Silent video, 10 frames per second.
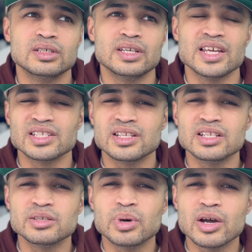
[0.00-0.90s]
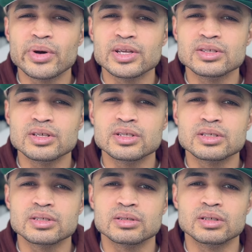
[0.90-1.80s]
hesitant to buy white
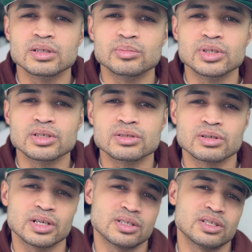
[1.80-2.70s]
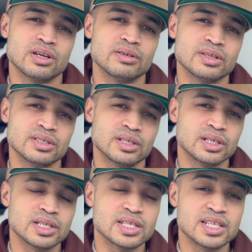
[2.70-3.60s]
seats because they're kind of scared that it's going to
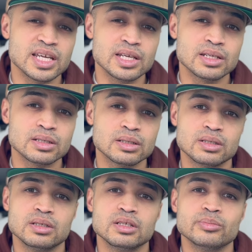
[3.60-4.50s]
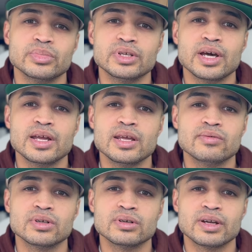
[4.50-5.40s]
get stained. But I
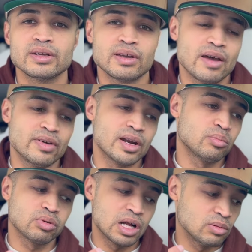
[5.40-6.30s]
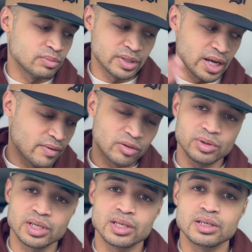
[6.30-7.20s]
never have had a problem, and I have 3
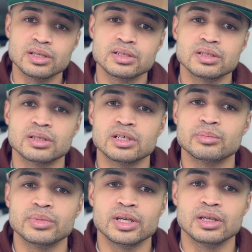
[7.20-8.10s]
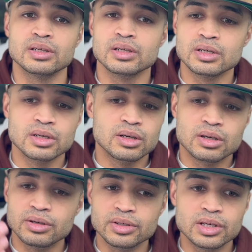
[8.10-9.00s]
kids, and
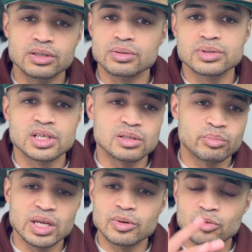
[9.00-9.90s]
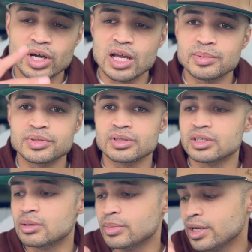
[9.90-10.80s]
all you got to do is take some baby wipes.
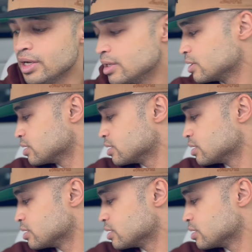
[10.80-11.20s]
I got